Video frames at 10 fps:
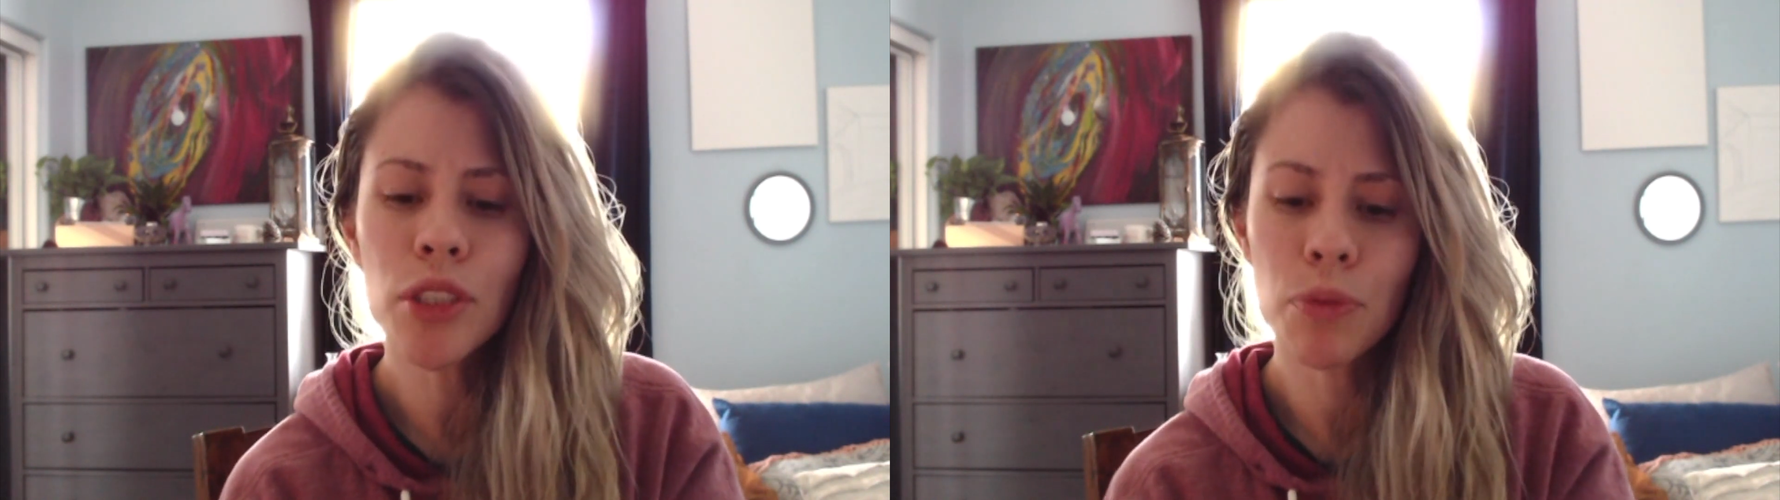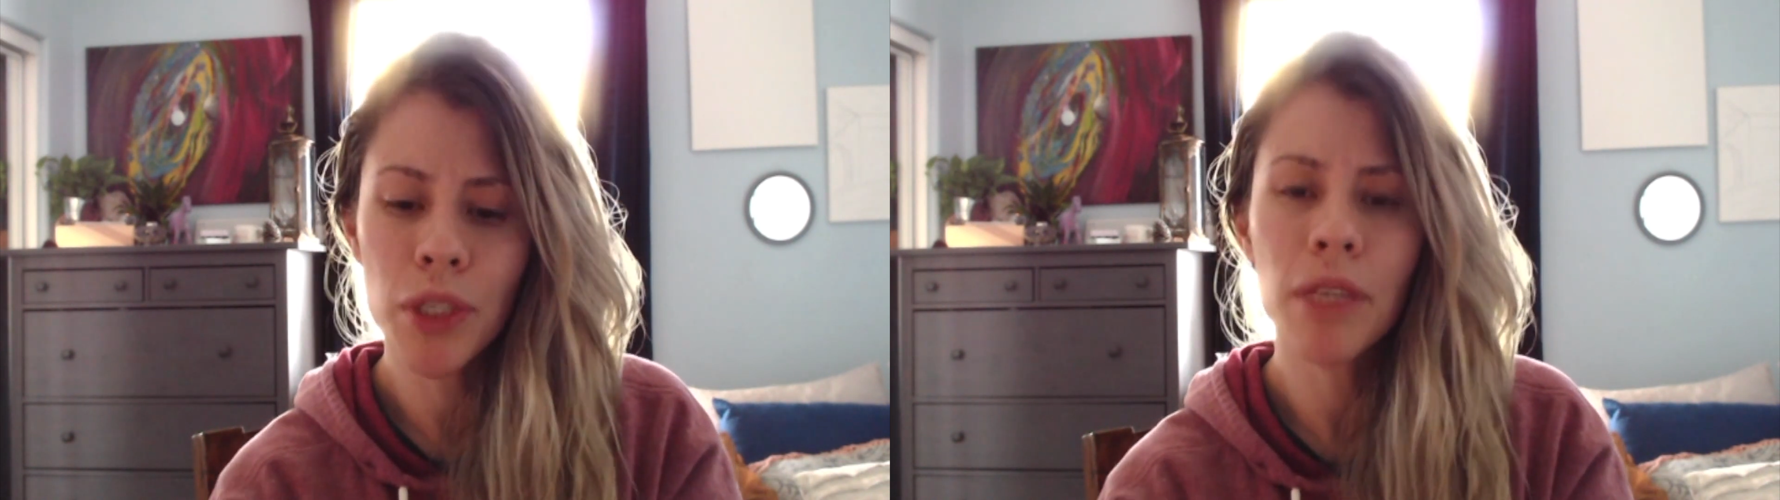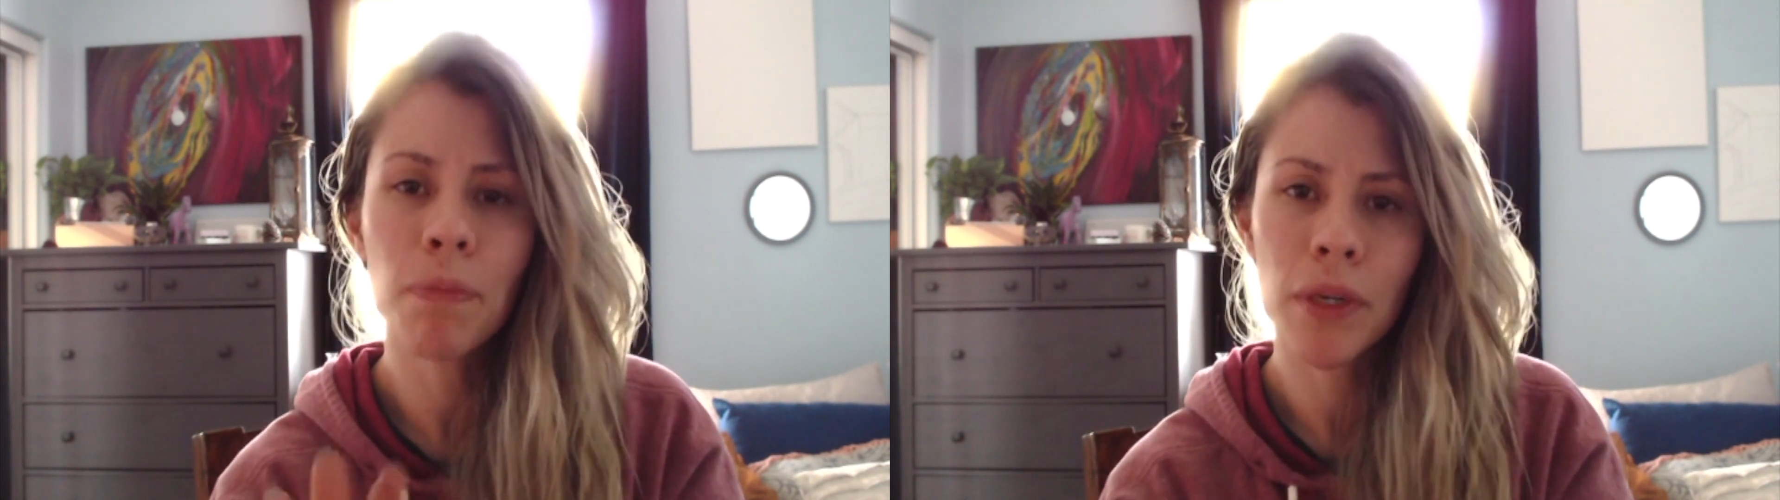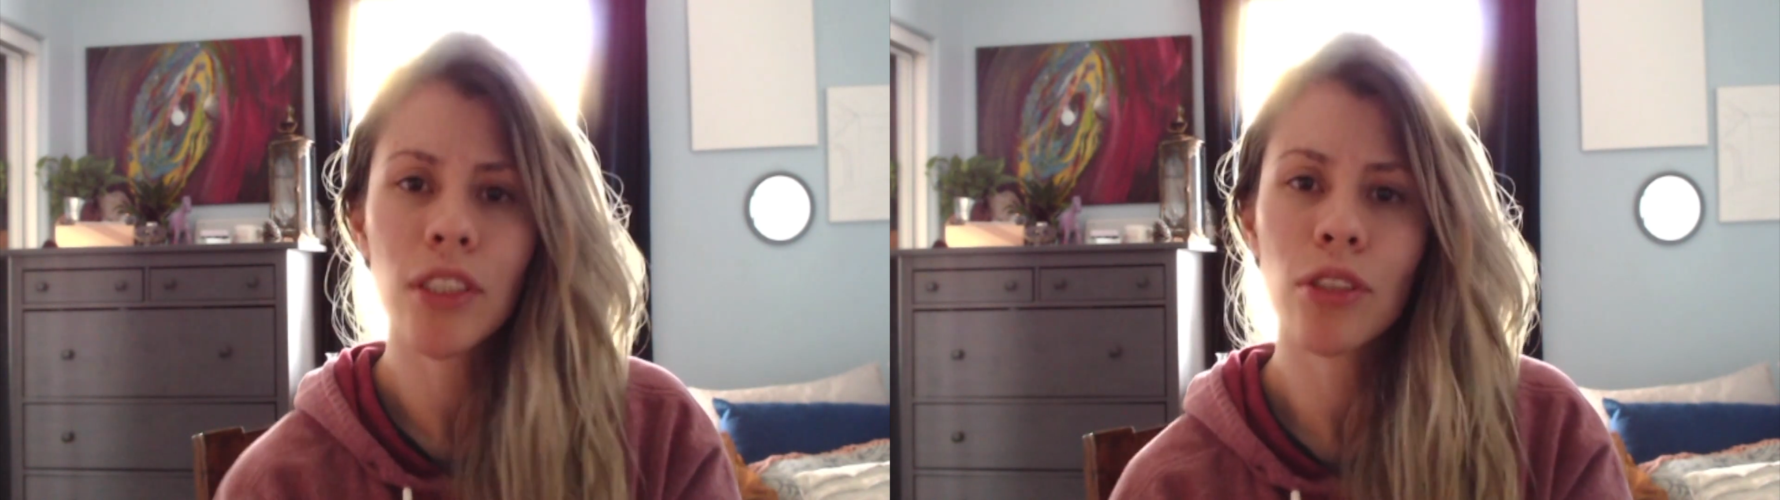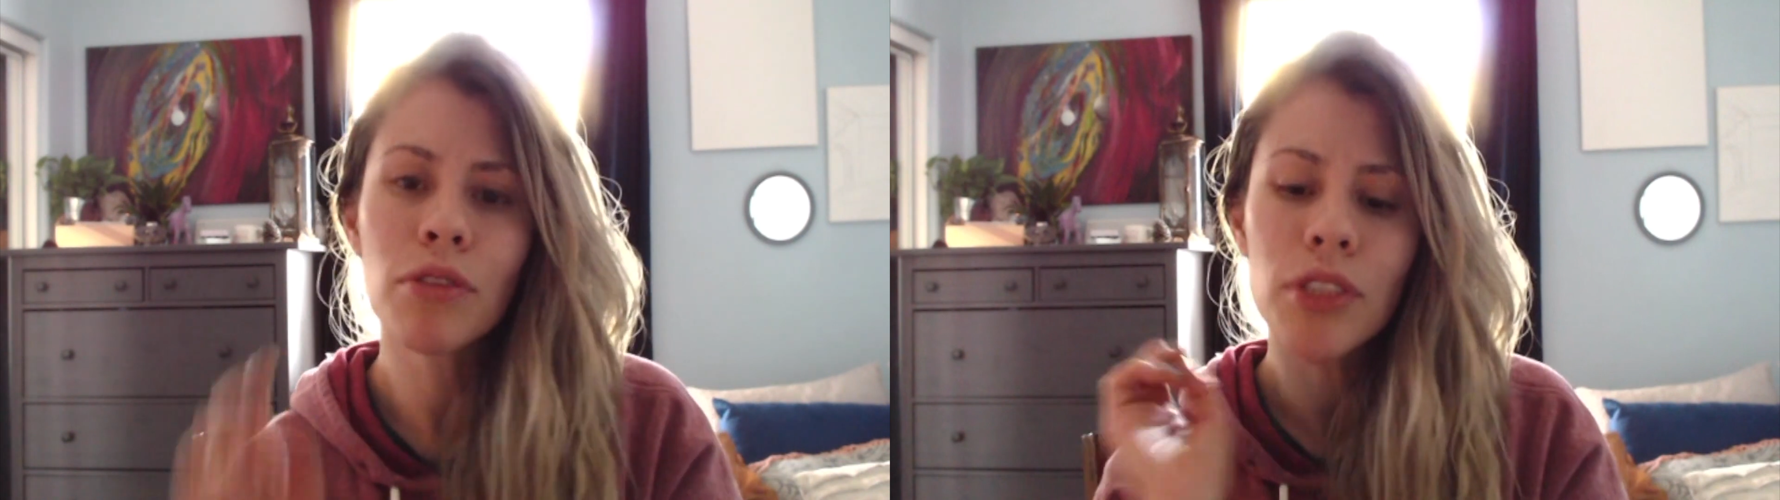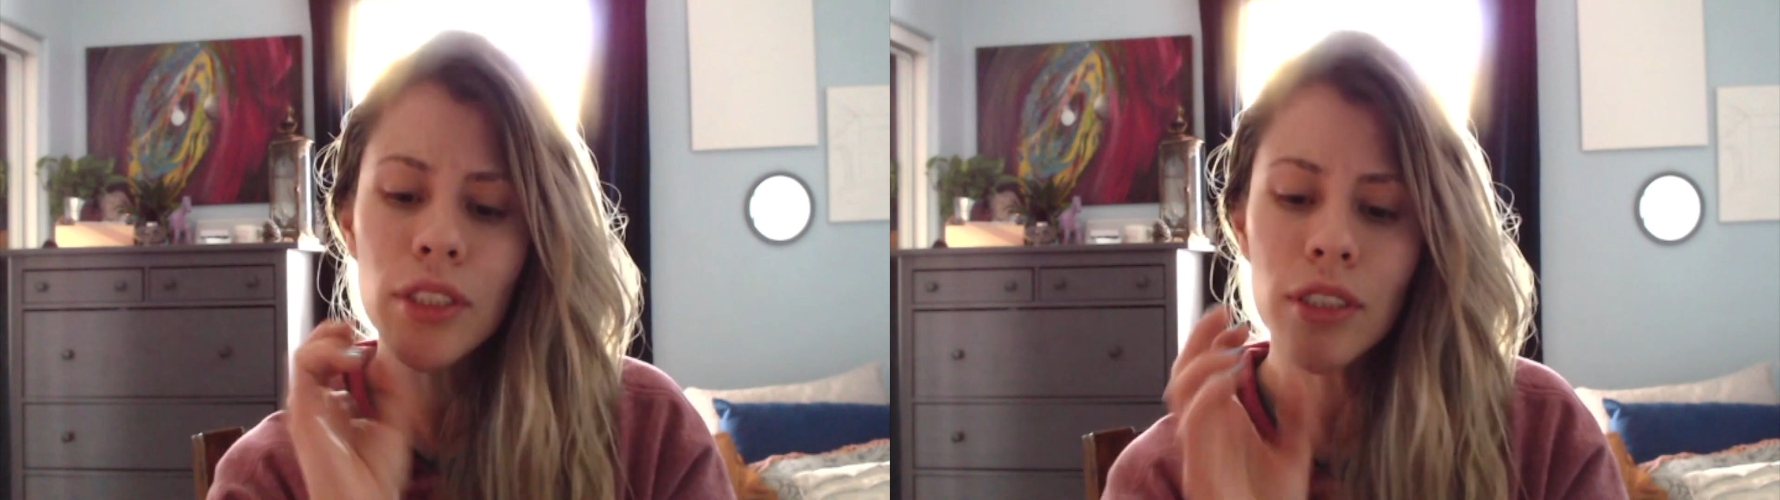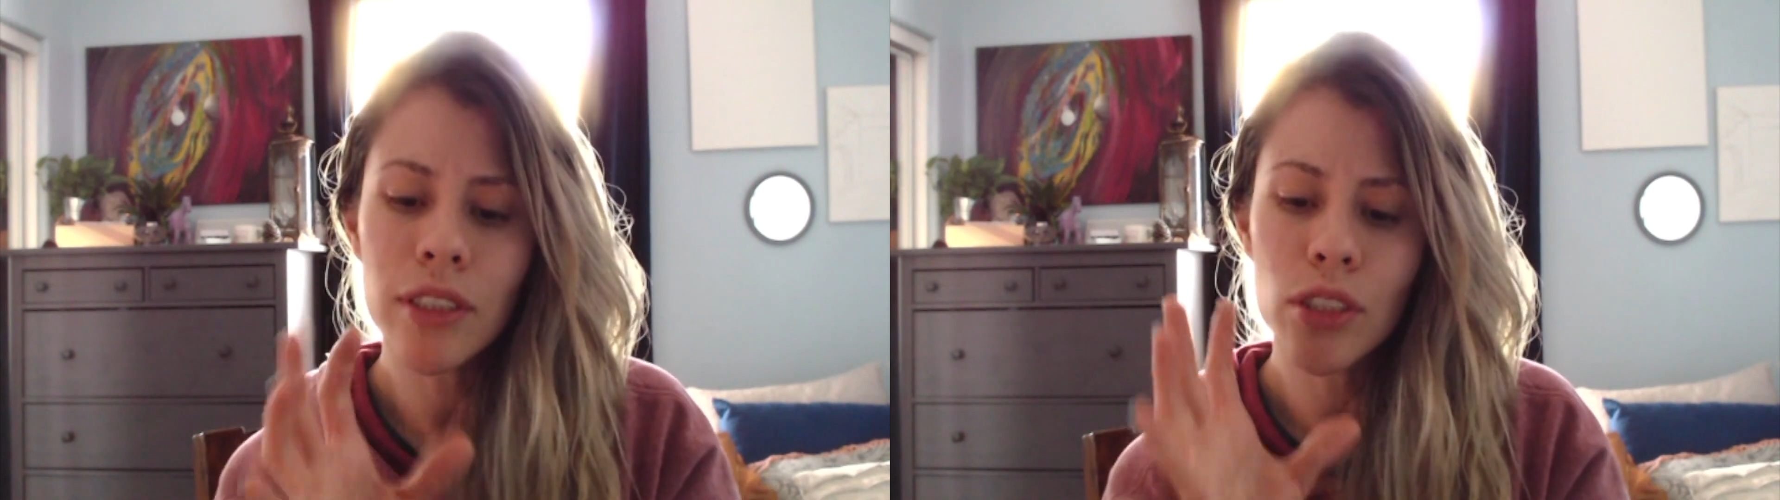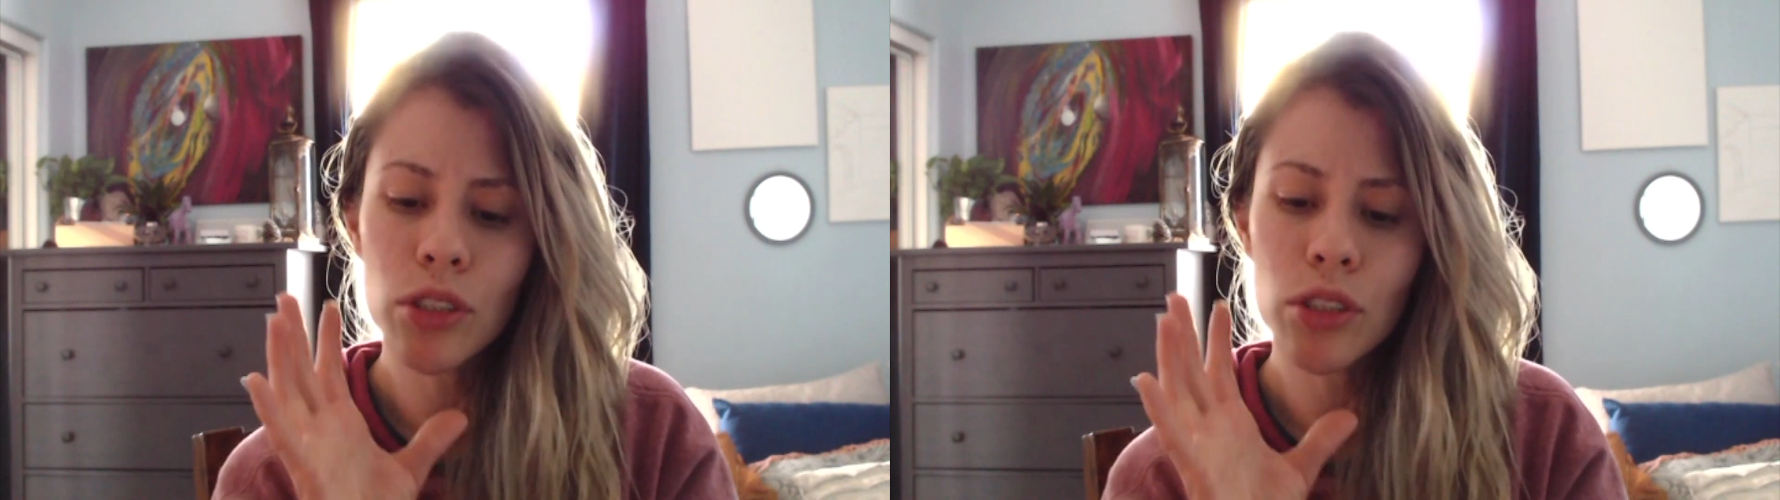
read books. Don't just,